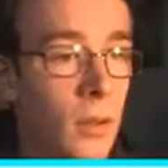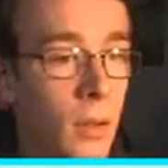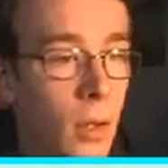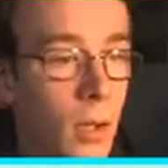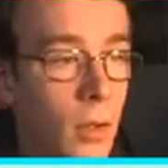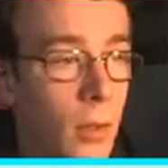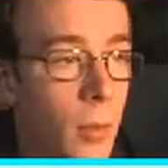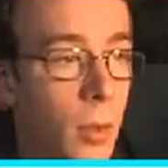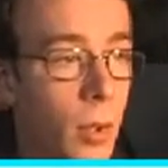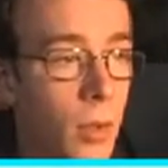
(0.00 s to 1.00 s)
Oh, look at
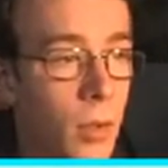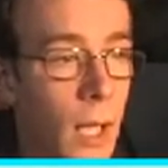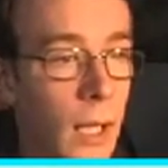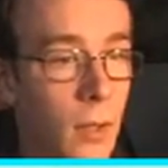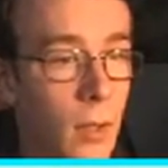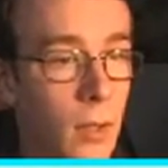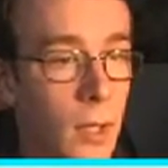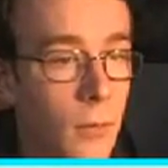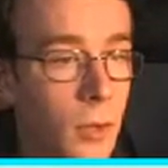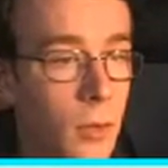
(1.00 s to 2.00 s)
Poodle getting loads of
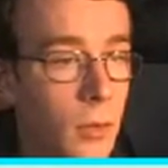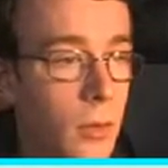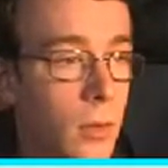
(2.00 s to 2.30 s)
levels.